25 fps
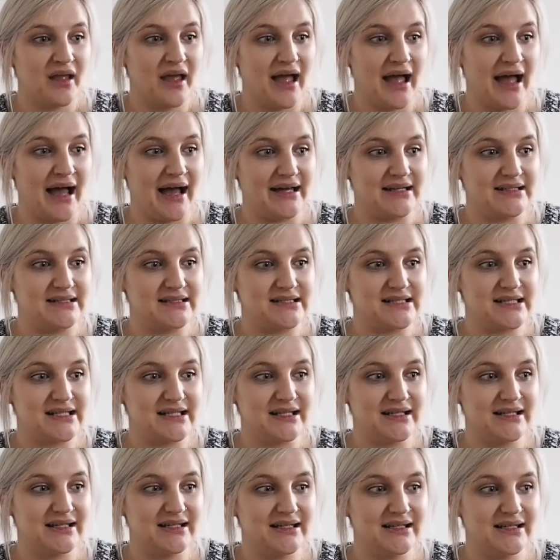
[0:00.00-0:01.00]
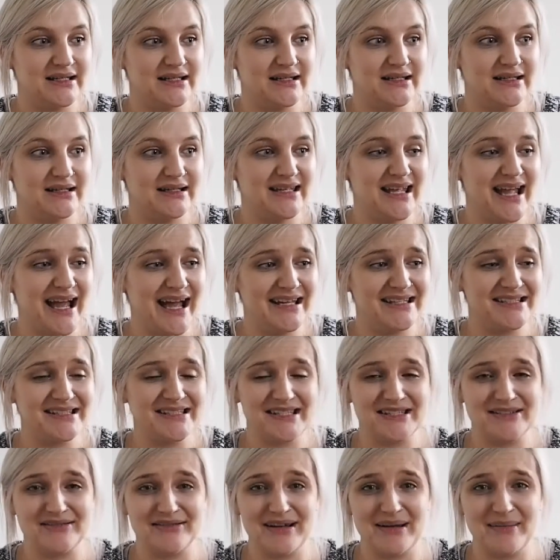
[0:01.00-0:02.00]
And yeah, it's
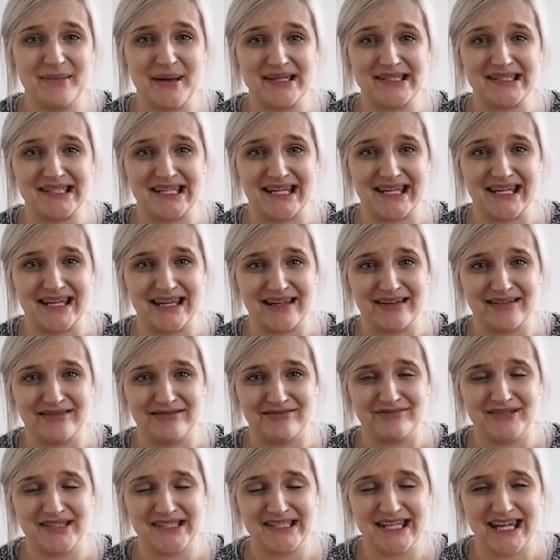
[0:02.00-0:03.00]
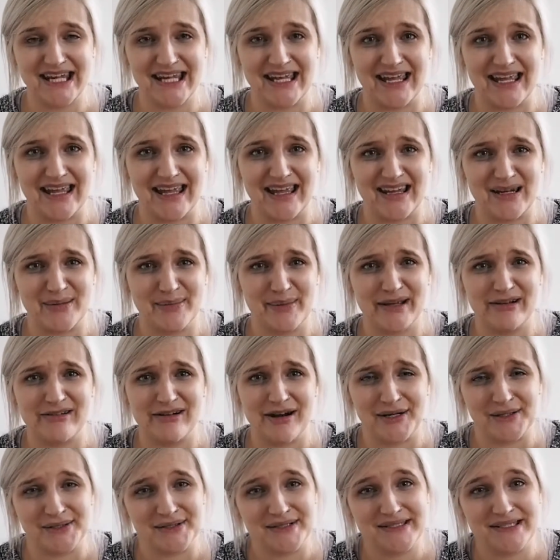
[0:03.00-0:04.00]
just really messy and stinky and a bit
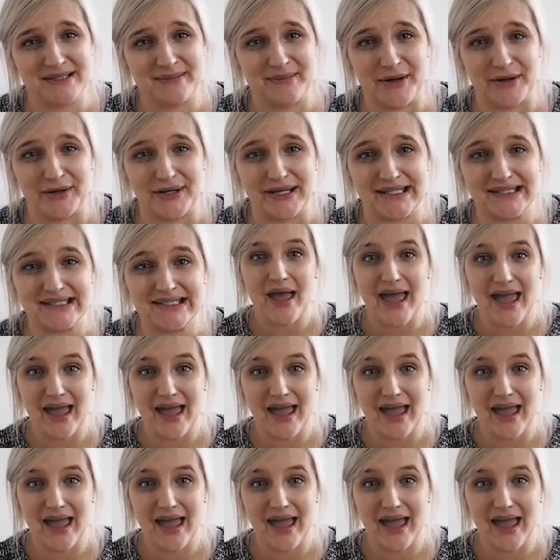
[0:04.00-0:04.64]
gross, to be honest.